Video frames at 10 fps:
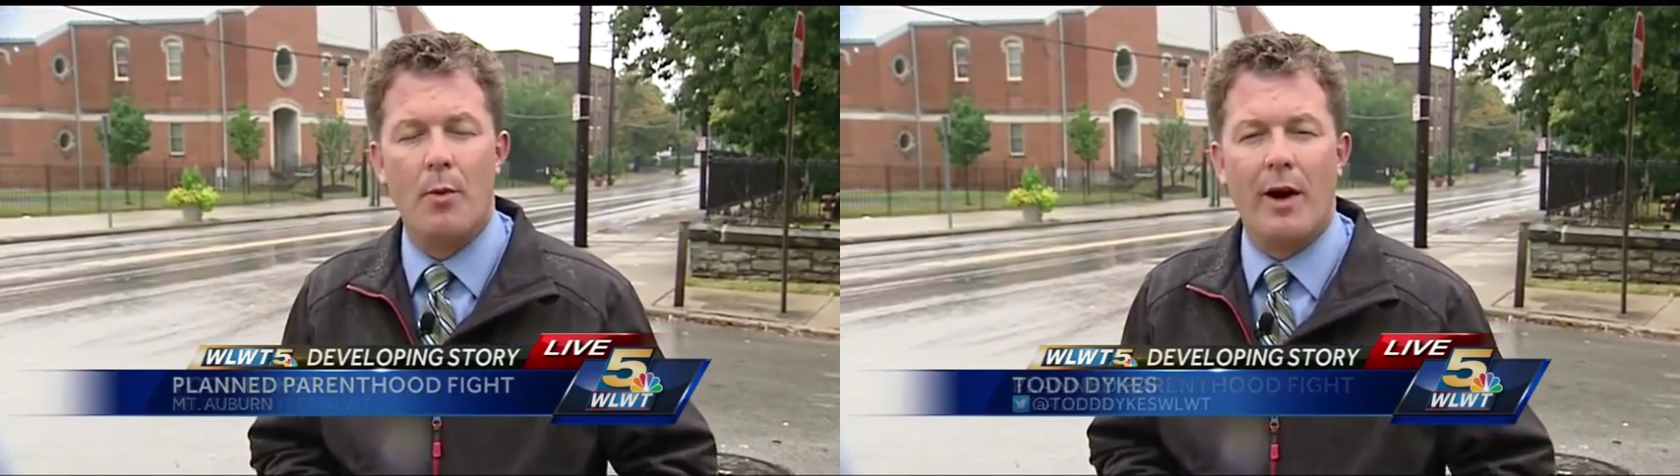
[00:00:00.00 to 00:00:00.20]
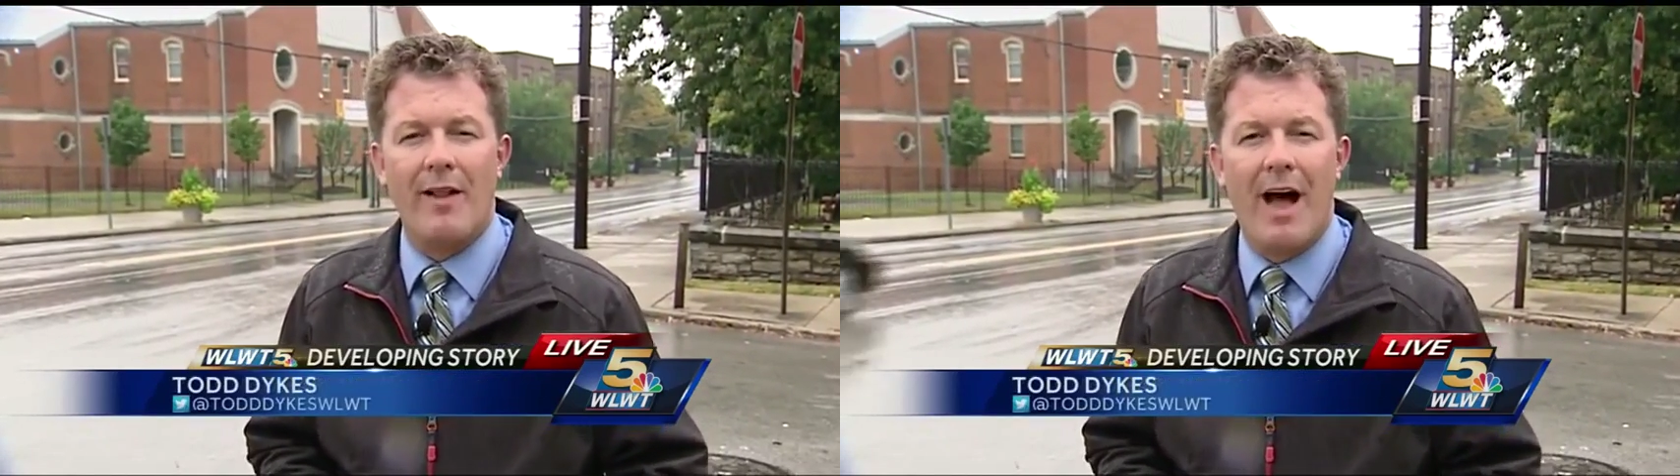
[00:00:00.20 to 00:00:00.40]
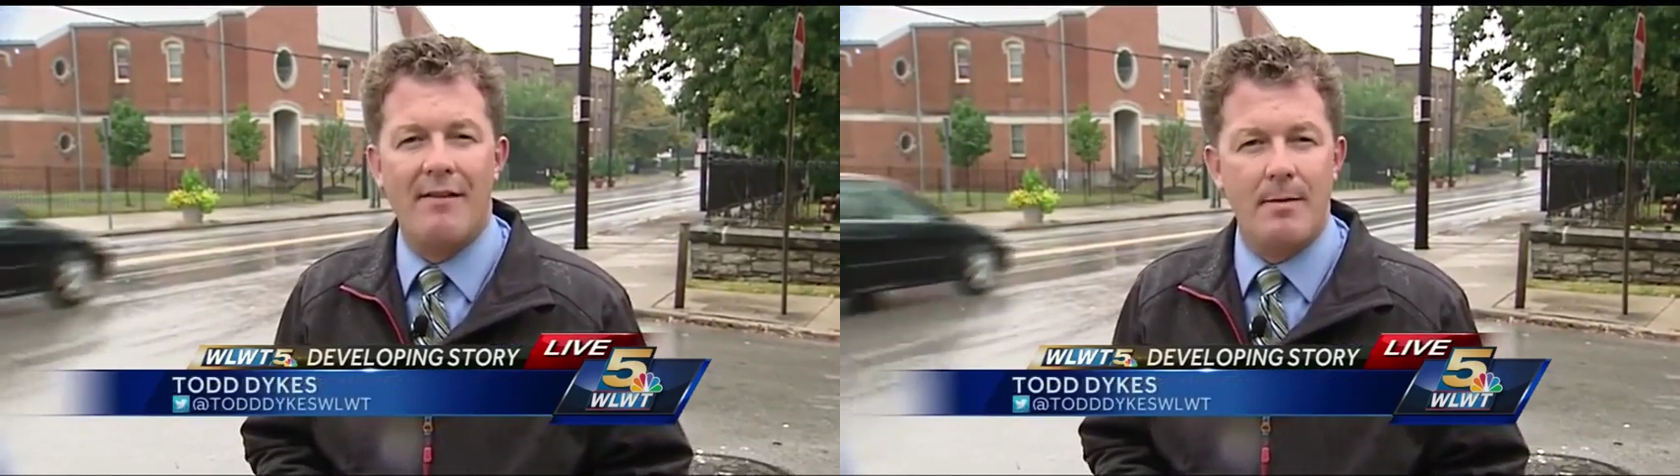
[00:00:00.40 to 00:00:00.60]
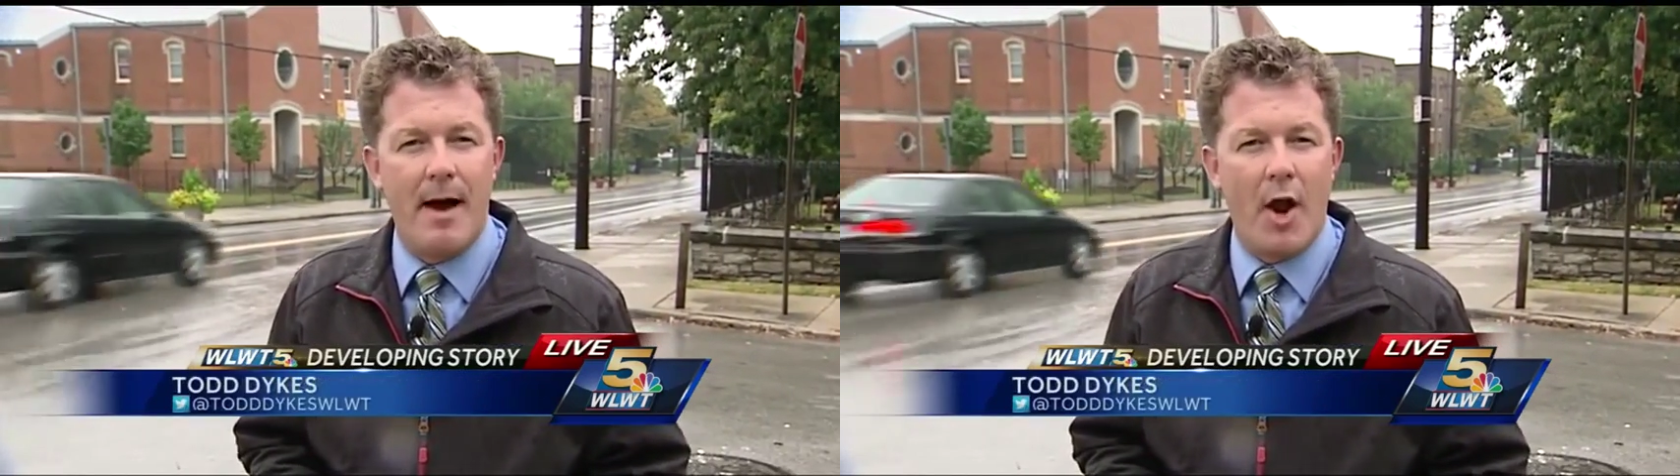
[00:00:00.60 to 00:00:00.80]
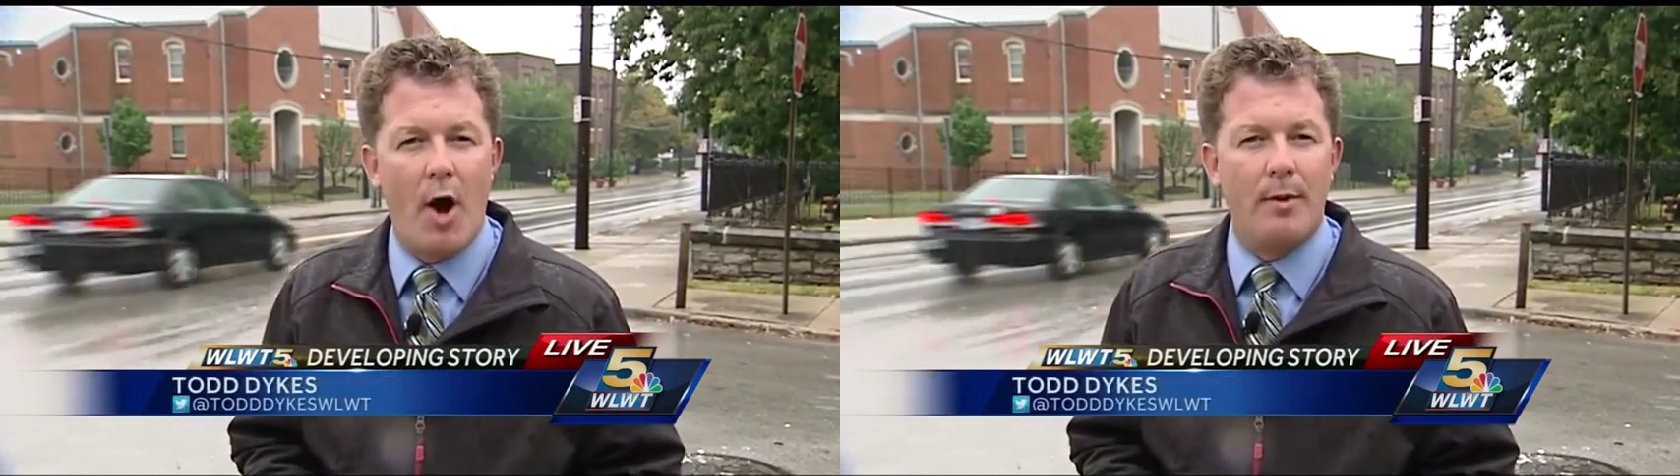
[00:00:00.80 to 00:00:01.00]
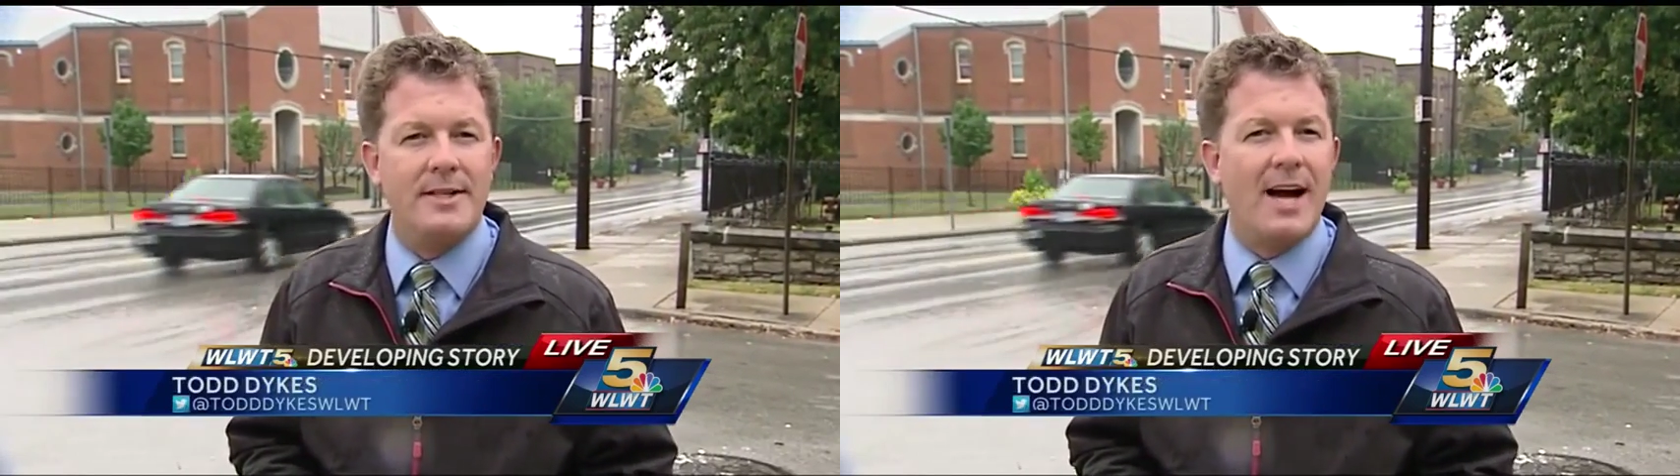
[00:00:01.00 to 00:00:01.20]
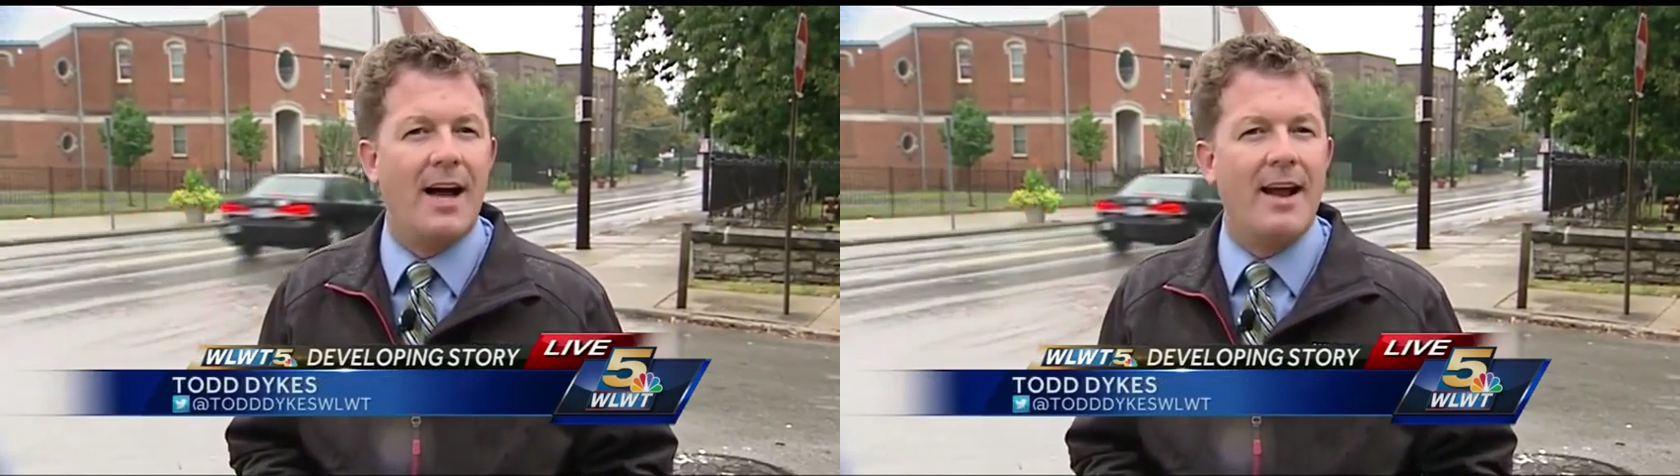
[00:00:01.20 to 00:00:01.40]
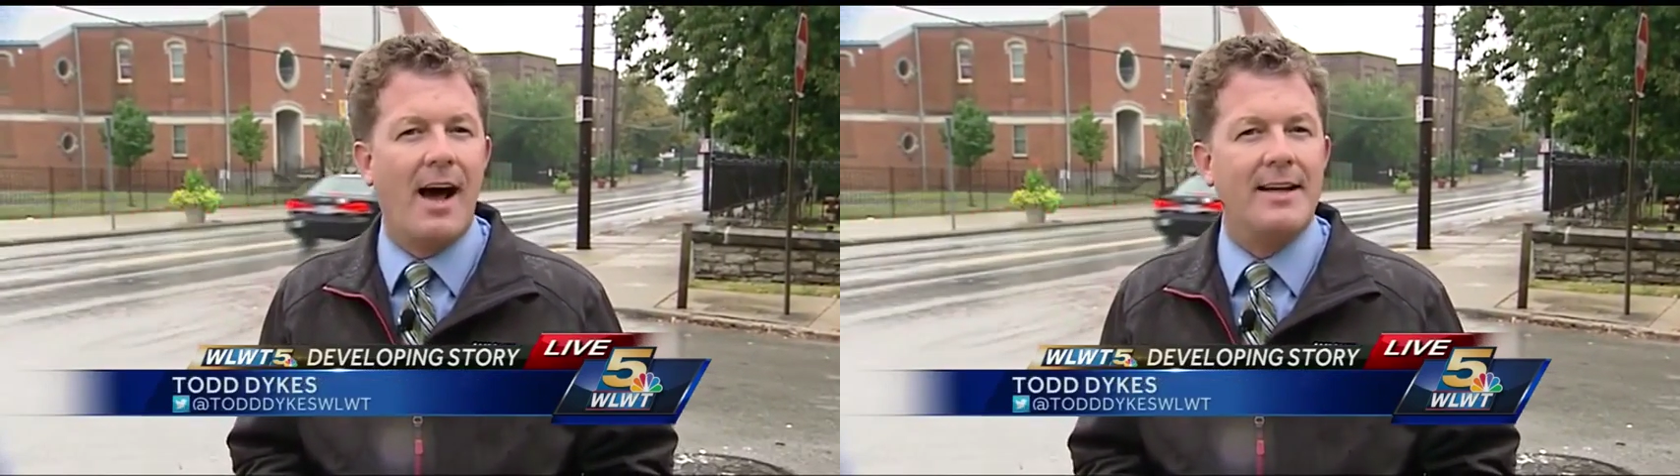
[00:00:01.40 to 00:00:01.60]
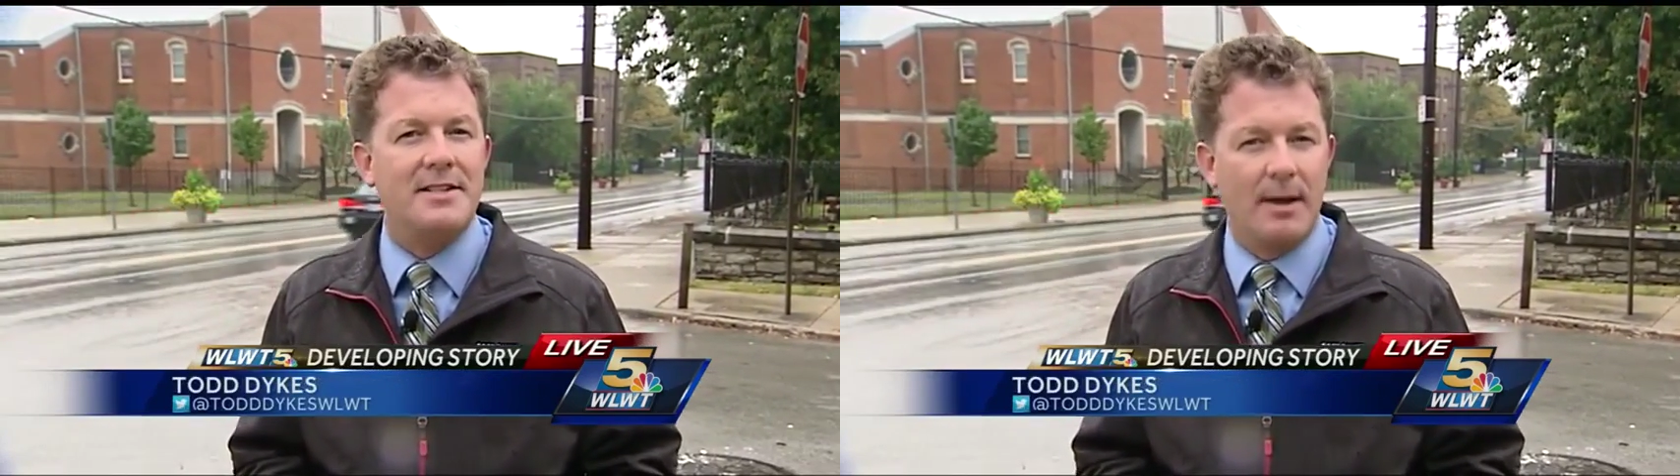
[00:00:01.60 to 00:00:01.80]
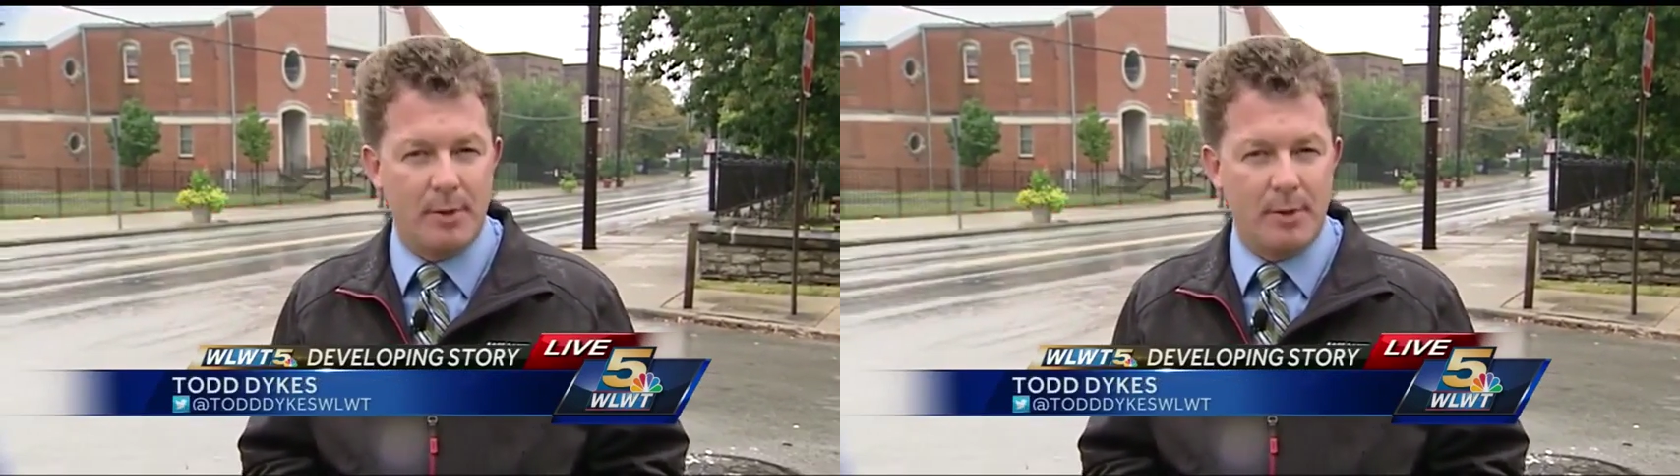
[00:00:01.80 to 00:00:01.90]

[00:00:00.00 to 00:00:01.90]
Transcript: Reporting live in Mount Auburn, Todd Dykes,